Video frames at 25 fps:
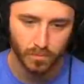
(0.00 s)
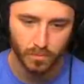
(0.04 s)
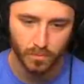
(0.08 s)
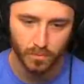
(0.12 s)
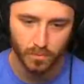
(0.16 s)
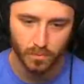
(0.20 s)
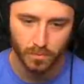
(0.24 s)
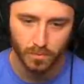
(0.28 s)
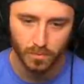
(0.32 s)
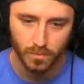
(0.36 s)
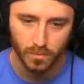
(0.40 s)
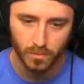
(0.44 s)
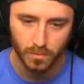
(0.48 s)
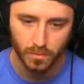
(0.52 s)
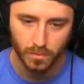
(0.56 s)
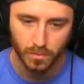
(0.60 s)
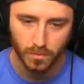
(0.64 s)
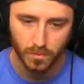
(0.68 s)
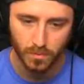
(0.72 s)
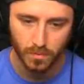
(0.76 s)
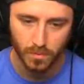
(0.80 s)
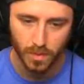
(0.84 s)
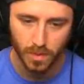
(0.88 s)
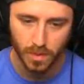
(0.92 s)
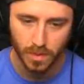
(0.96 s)
out of me.
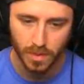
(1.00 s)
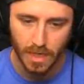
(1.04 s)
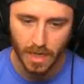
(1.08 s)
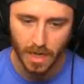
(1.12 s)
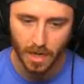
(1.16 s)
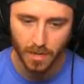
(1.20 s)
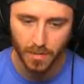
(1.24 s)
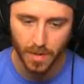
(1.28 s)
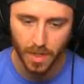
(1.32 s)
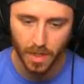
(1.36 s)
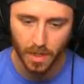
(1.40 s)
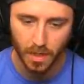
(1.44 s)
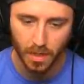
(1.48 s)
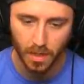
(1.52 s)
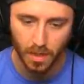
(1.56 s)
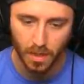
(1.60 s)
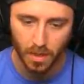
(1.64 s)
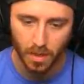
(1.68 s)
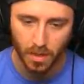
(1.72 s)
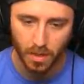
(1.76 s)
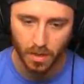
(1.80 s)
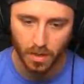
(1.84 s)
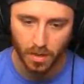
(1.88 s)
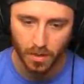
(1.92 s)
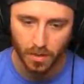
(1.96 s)
Guy on B. On B.
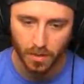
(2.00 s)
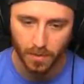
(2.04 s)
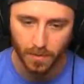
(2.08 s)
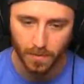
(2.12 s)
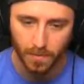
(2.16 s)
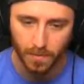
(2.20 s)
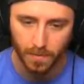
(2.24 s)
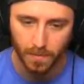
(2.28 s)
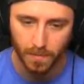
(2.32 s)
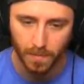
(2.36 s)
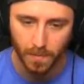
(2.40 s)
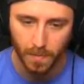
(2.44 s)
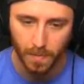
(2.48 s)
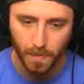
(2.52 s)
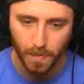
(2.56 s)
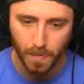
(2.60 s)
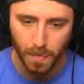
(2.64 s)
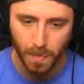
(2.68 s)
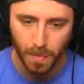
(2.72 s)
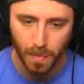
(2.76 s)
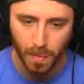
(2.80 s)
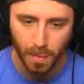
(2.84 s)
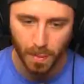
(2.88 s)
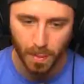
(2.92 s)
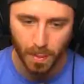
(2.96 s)

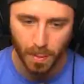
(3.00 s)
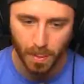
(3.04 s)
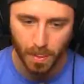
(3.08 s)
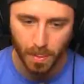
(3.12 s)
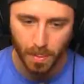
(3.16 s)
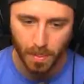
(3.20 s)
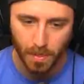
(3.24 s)
Hit, hit